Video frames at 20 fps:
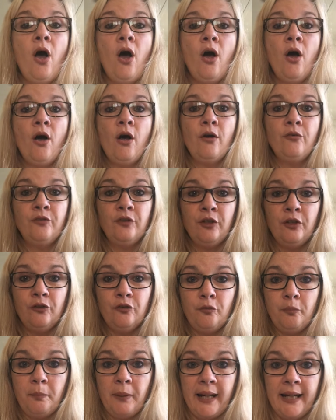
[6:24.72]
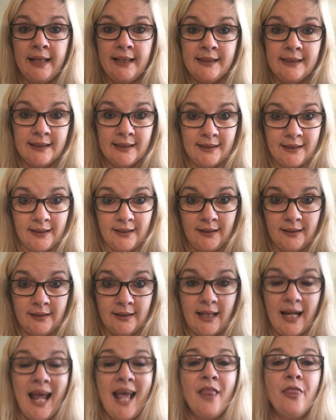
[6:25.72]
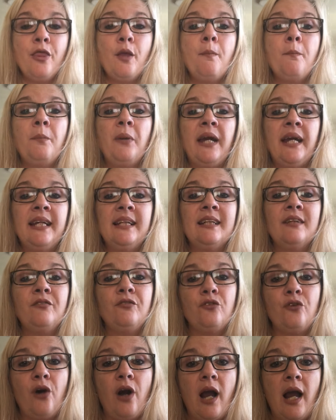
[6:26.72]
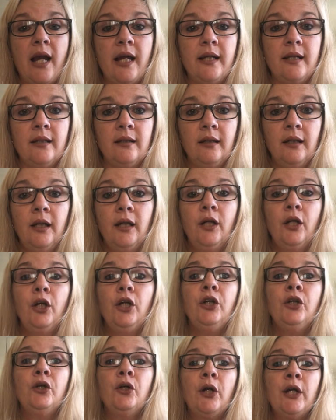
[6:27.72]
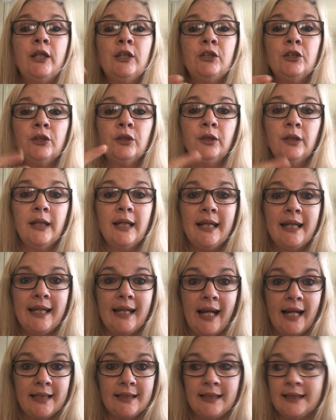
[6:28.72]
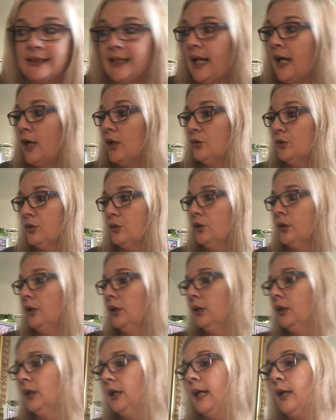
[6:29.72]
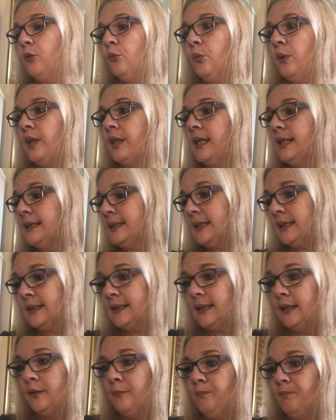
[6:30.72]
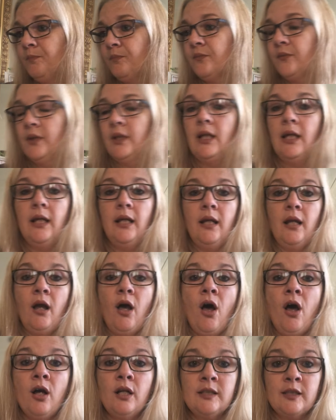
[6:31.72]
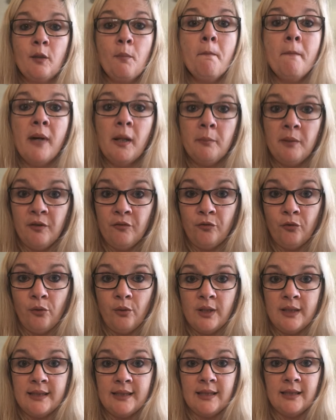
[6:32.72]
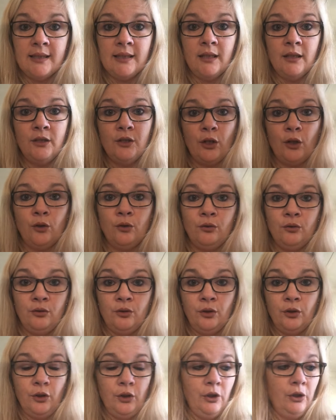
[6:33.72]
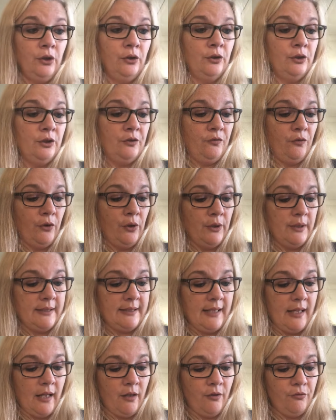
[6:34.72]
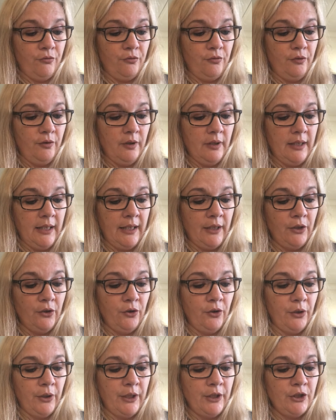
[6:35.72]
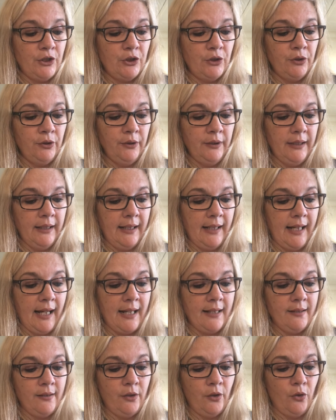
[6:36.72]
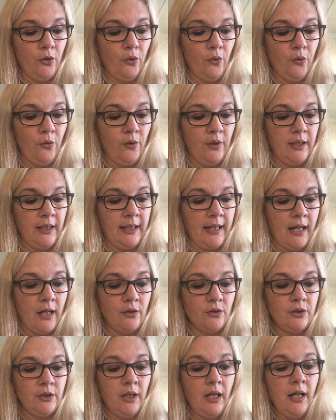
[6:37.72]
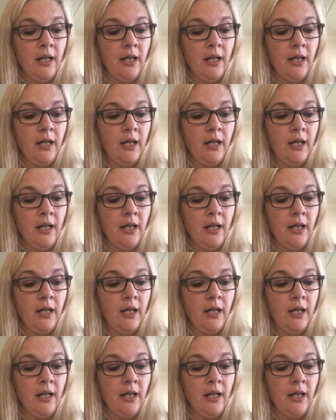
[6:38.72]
After you've painted it and the paint have dried, you're going to cut it out with a scissor. Ask mommy for a scissor, don't use for yourself. Then you're going to cut the whole thing out.